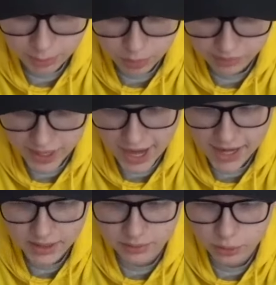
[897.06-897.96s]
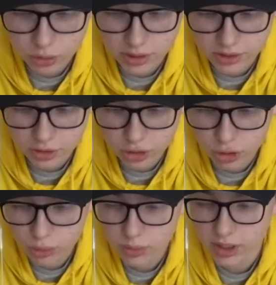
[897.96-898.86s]
up, we have Active Treason
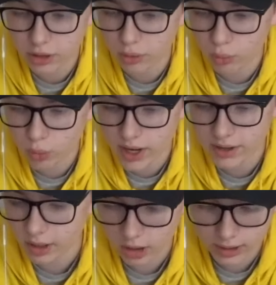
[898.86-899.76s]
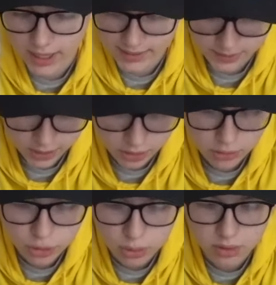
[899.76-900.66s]
2 and a red, a classic here.
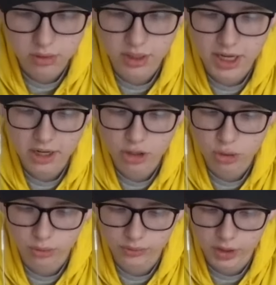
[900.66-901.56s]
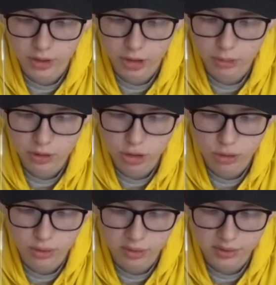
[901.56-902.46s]
Sorcery, gain control of target creature
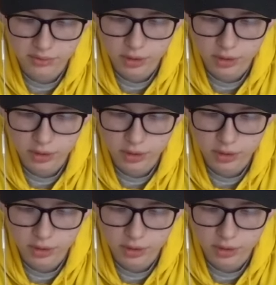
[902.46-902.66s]
until end of